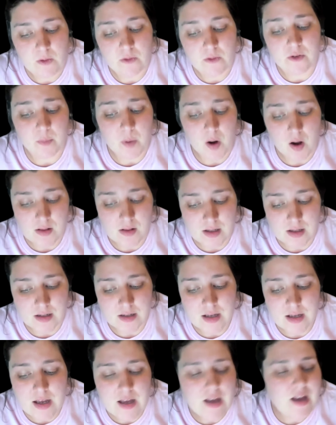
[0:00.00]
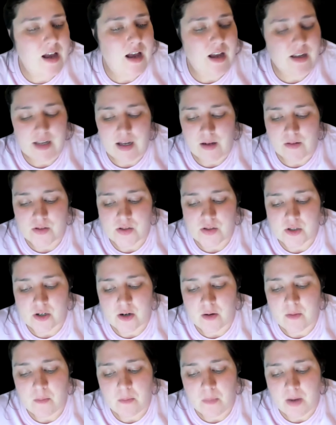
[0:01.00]
For Paula, a
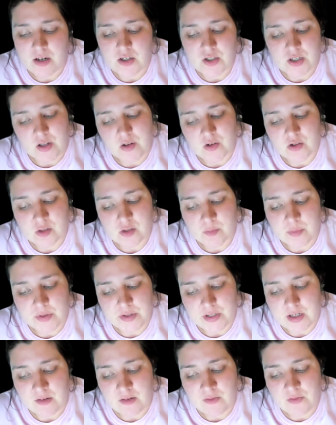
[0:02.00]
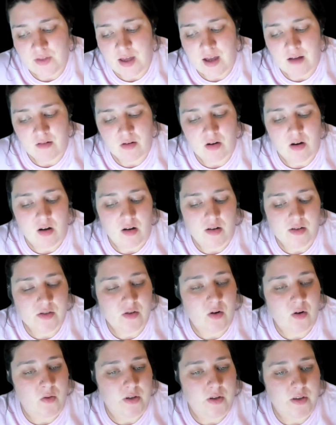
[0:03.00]
counselor might challenge the belief that alcohol is
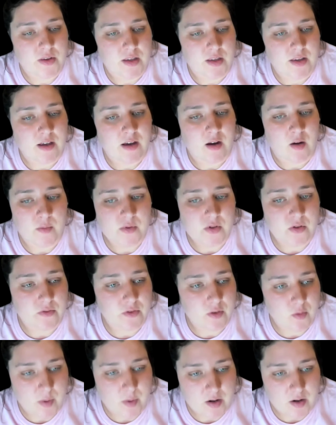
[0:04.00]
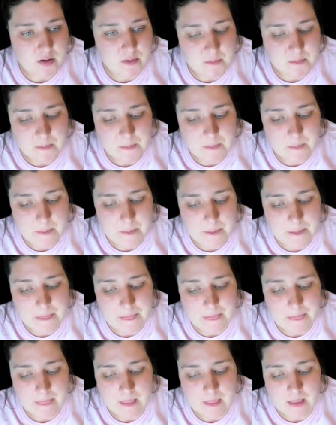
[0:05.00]
the only thing that helps her feel better.
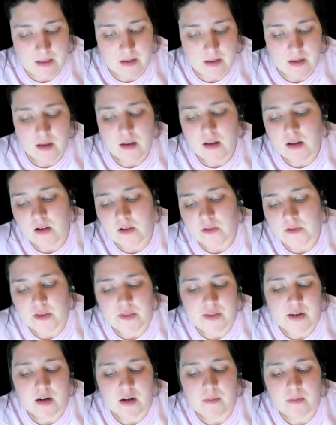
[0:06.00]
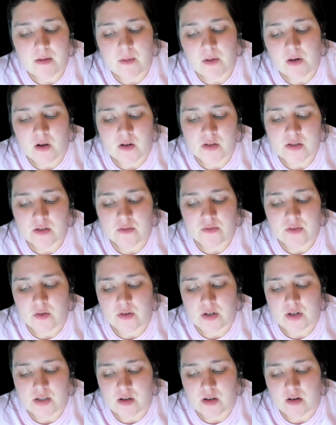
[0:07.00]
The therapy would also
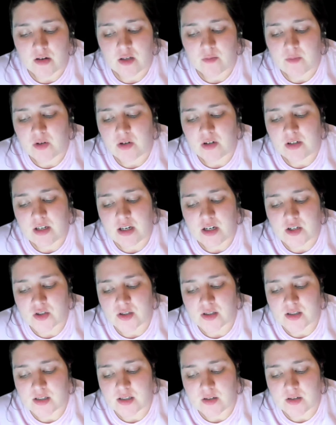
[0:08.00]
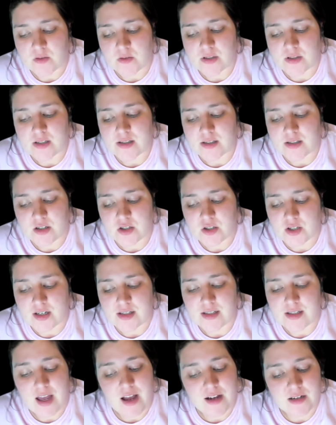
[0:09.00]
focus on communication skills such
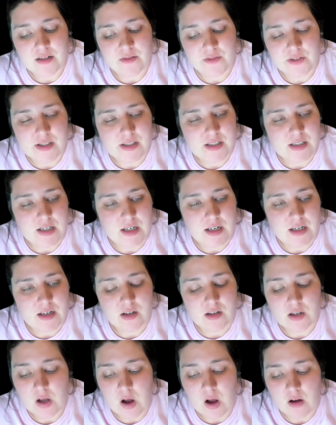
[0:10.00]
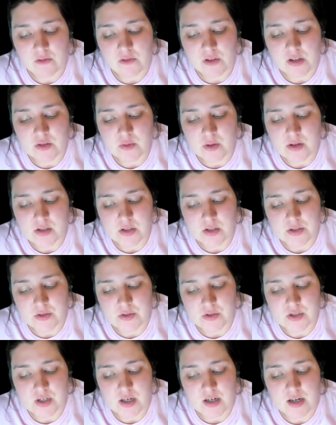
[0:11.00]
as active listening, conflict
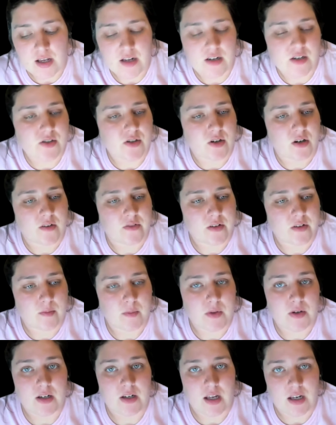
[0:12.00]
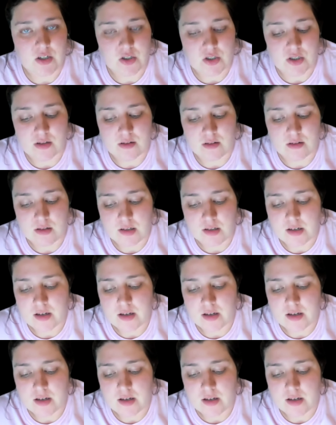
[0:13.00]
resolution, and assertive communication.